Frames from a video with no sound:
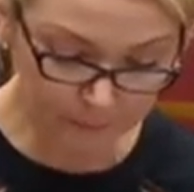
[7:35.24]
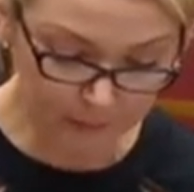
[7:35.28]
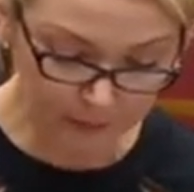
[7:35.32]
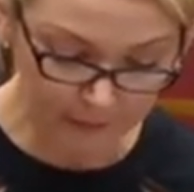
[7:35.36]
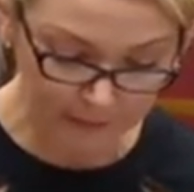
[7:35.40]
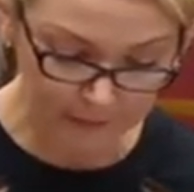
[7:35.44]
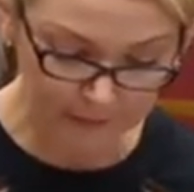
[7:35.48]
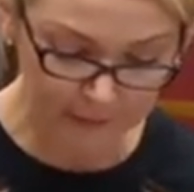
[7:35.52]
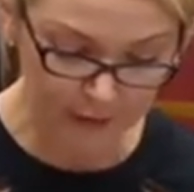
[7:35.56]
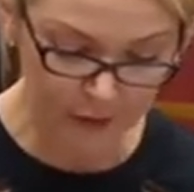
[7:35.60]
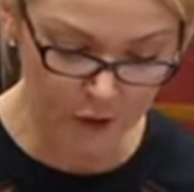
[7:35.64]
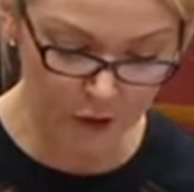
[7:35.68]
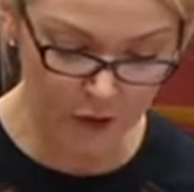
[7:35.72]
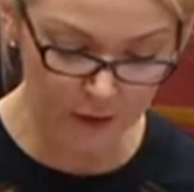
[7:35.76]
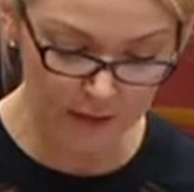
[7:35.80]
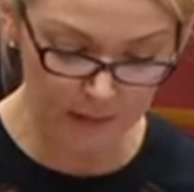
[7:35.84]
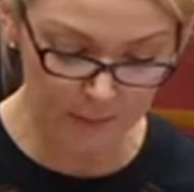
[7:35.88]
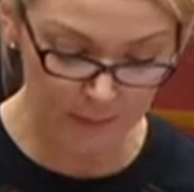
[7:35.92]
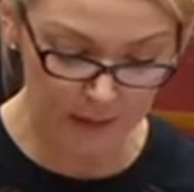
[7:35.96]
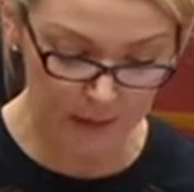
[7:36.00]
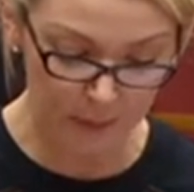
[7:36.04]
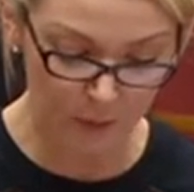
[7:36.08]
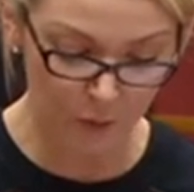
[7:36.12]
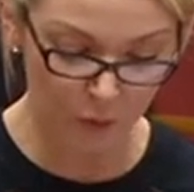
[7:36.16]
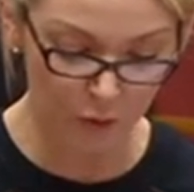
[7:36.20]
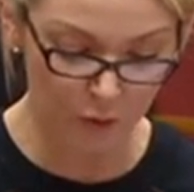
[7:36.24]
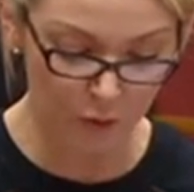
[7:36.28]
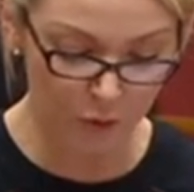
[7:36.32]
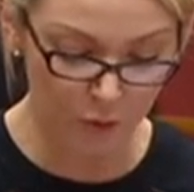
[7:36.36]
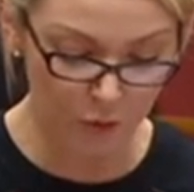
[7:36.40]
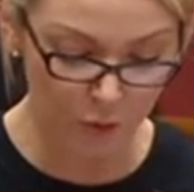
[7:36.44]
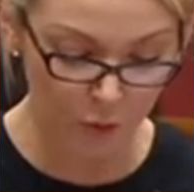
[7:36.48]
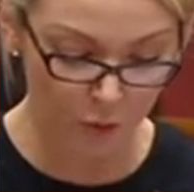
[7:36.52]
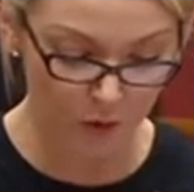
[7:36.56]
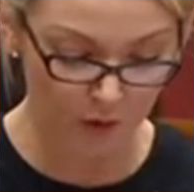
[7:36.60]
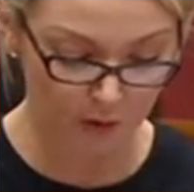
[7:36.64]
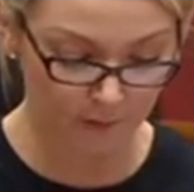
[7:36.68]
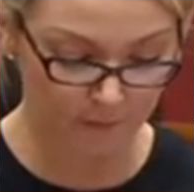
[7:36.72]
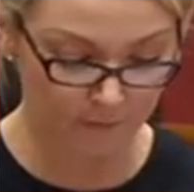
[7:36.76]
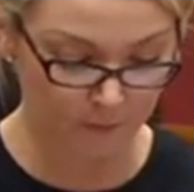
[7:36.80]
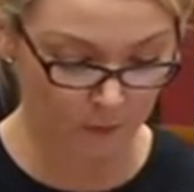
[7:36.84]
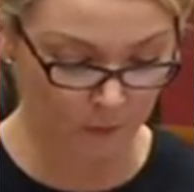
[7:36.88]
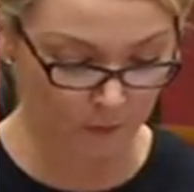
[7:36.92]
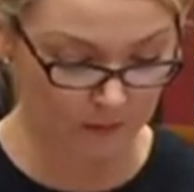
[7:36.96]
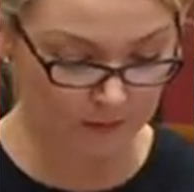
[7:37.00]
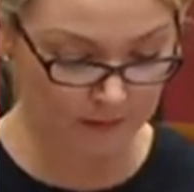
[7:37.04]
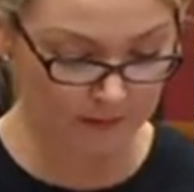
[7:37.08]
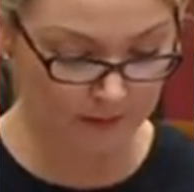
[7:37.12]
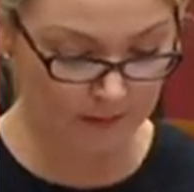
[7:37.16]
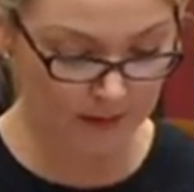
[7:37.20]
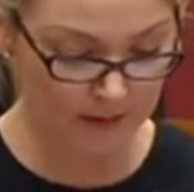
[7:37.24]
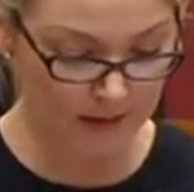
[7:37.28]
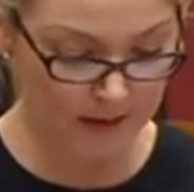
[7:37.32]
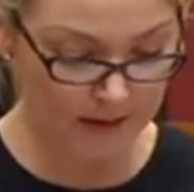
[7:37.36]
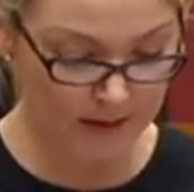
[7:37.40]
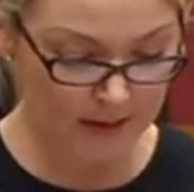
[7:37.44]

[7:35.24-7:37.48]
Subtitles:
Indigenous people to the workforce.